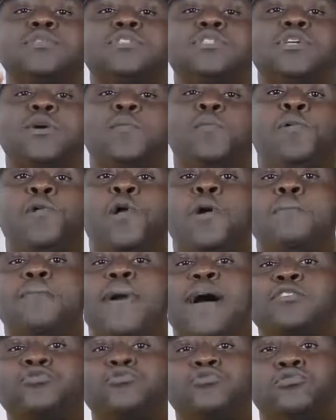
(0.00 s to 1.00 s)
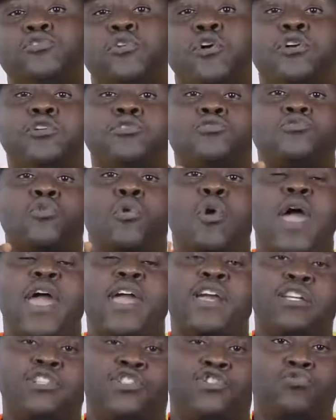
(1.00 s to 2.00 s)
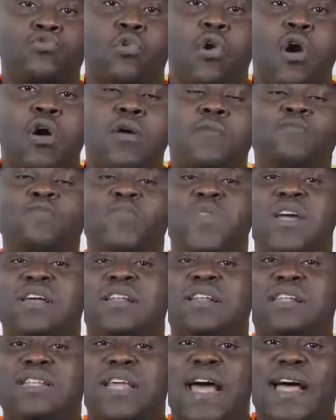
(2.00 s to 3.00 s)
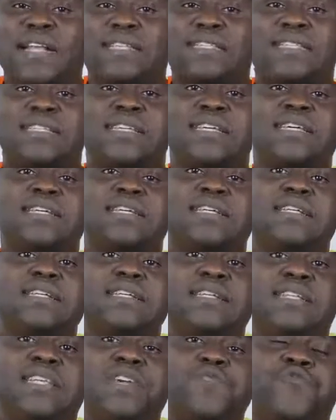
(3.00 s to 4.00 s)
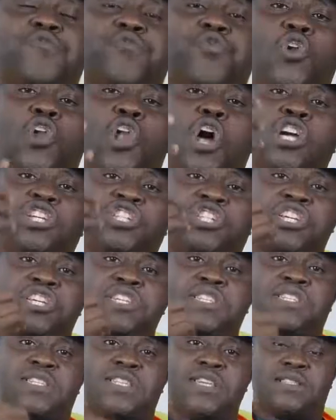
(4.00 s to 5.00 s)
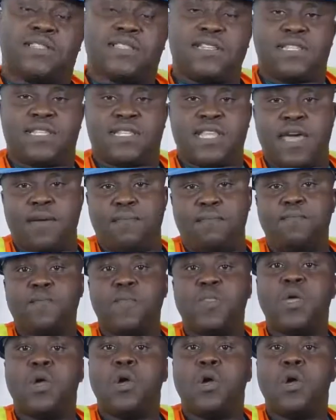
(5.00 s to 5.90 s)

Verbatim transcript: The plumber should also ensure that the flushing system